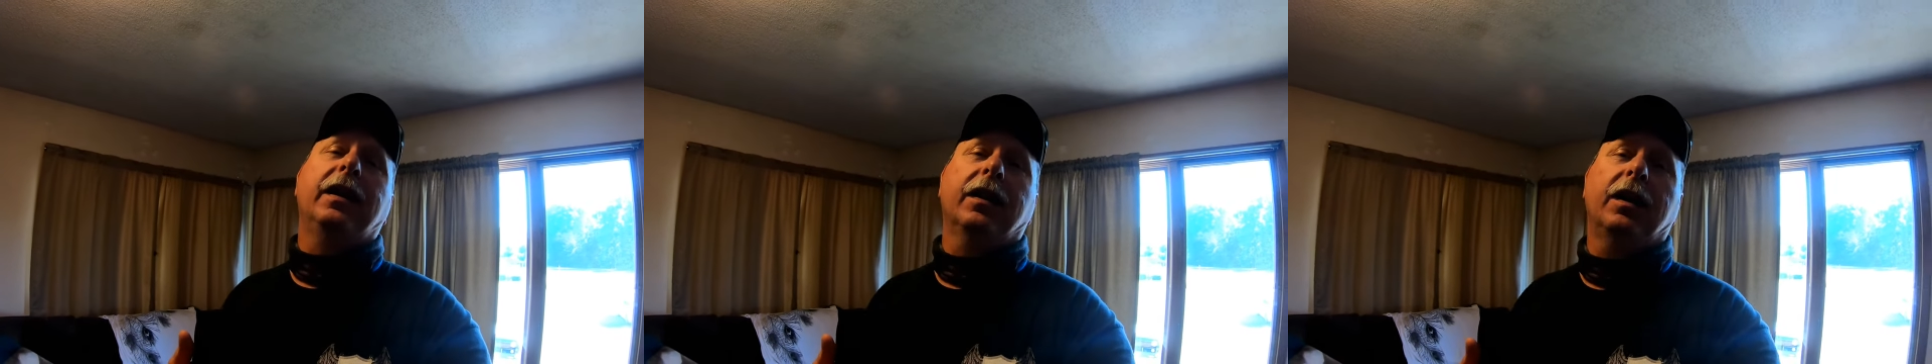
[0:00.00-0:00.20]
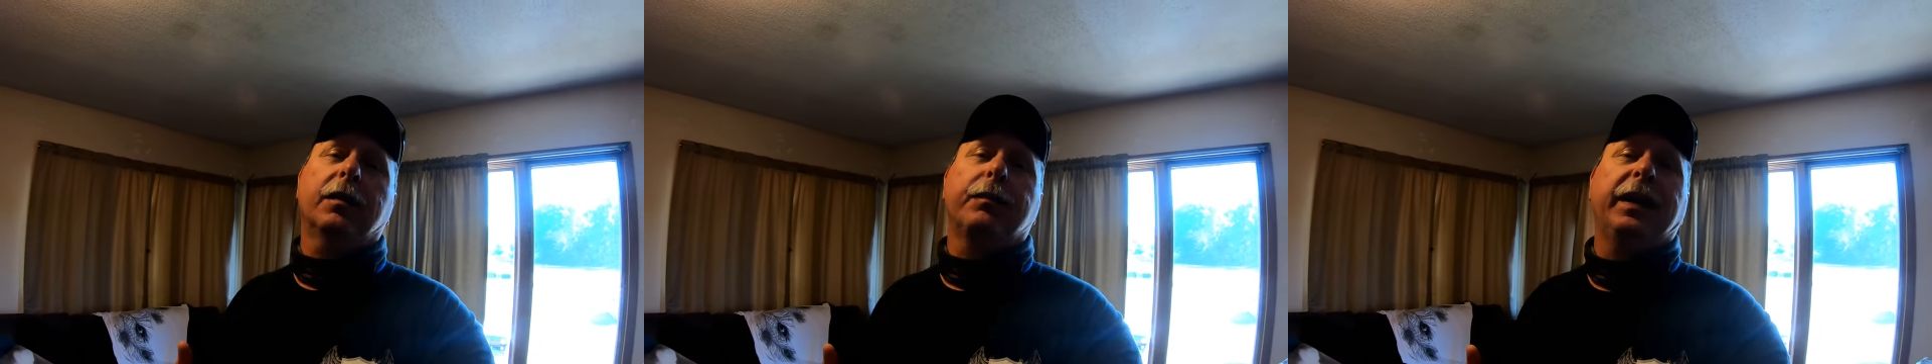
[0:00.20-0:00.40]

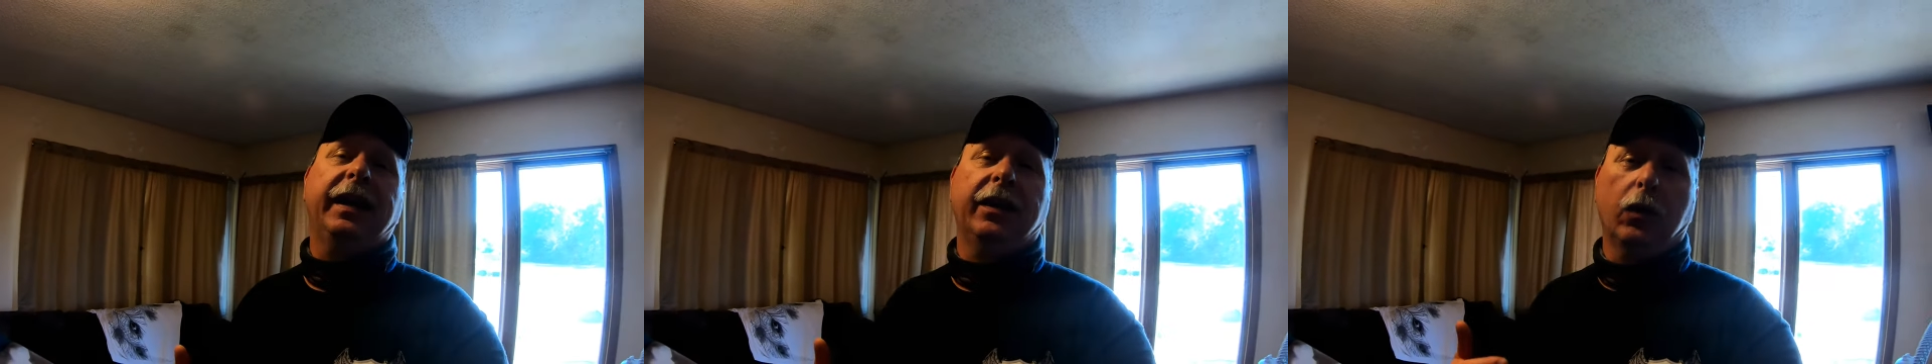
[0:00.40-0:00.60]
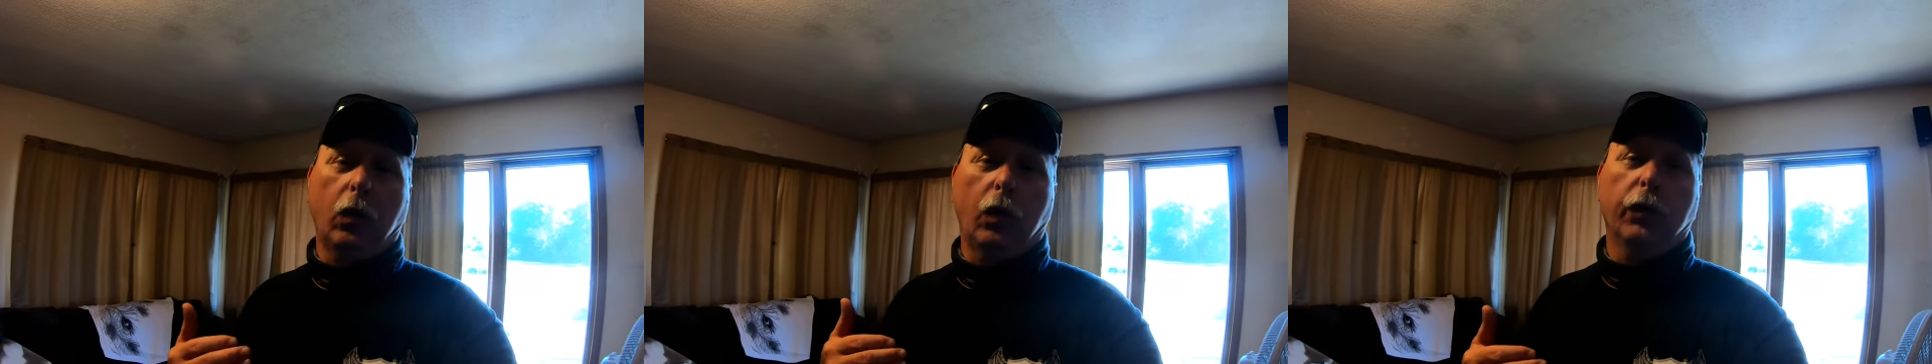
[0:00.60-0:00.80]
luck,
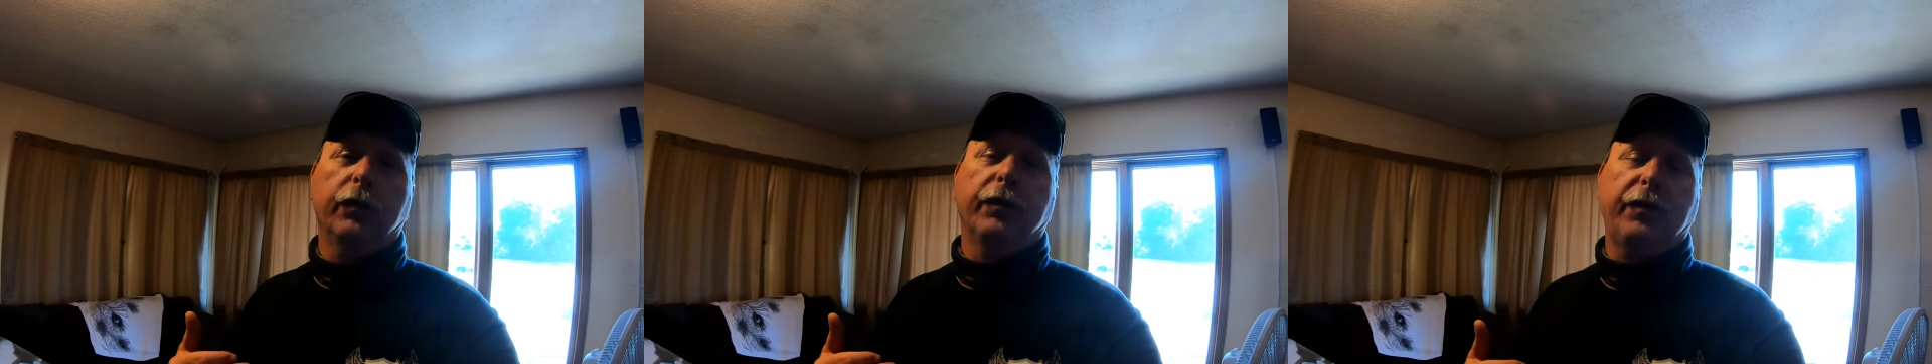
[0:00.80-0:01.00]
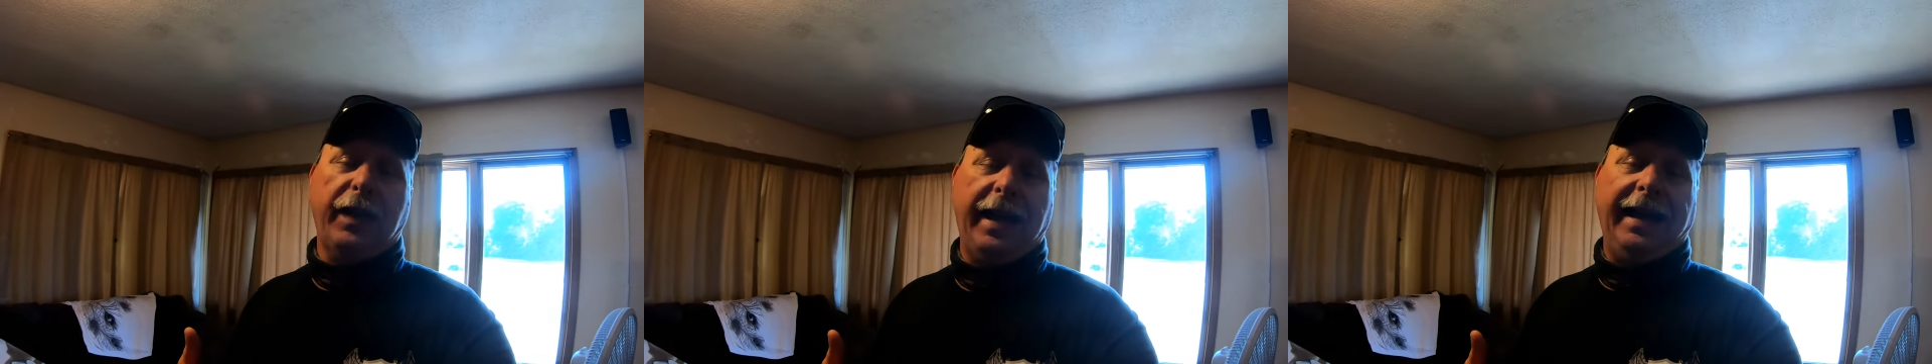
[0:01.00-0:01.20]
being old
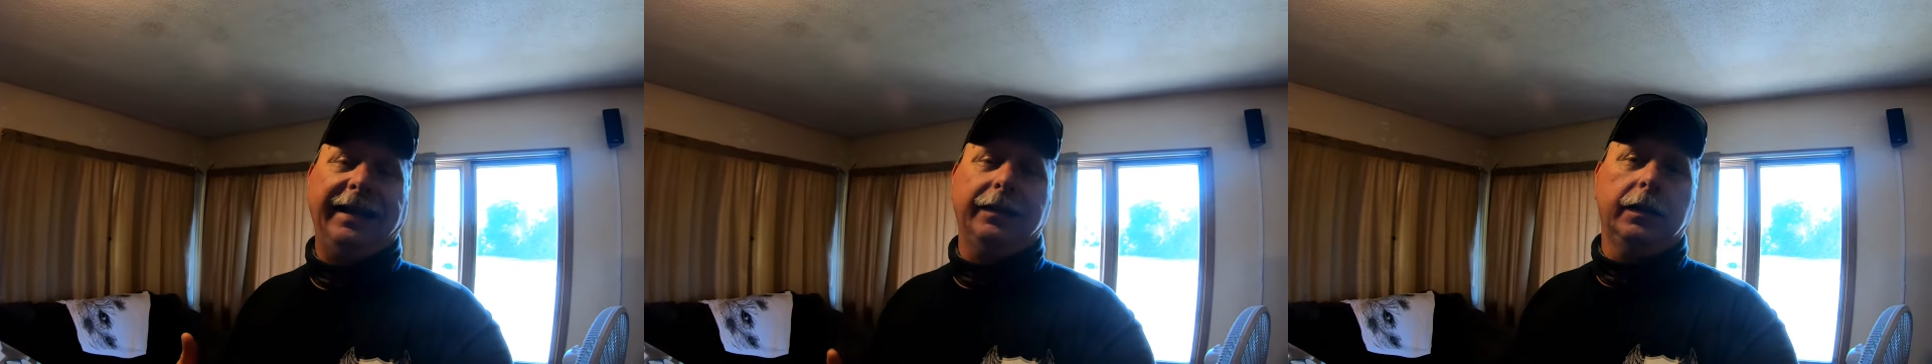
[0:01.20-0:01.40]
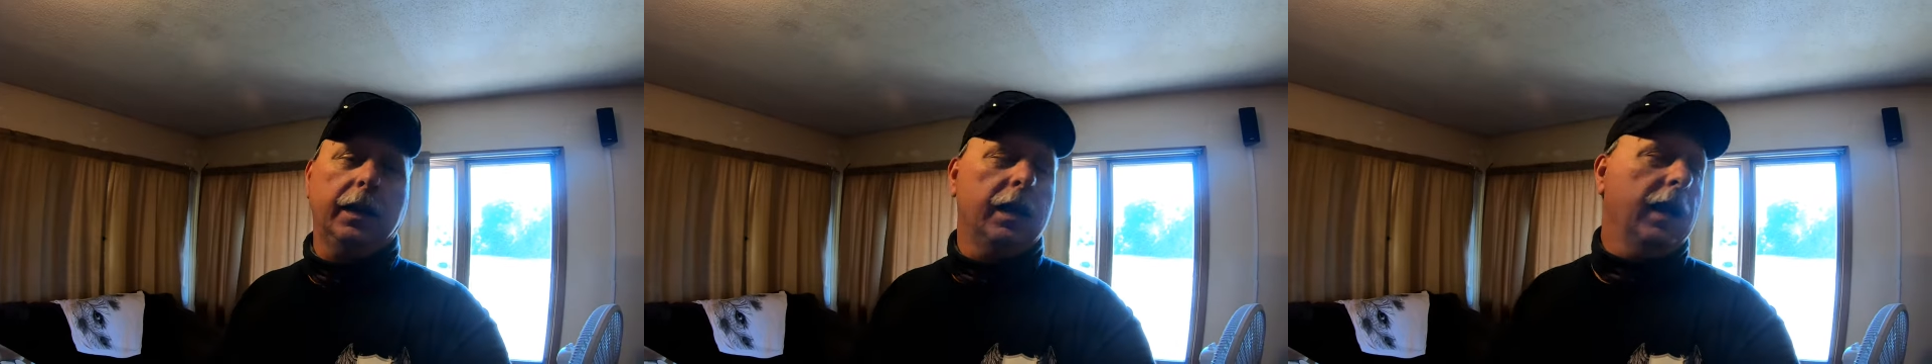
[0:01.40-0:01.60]
and fat,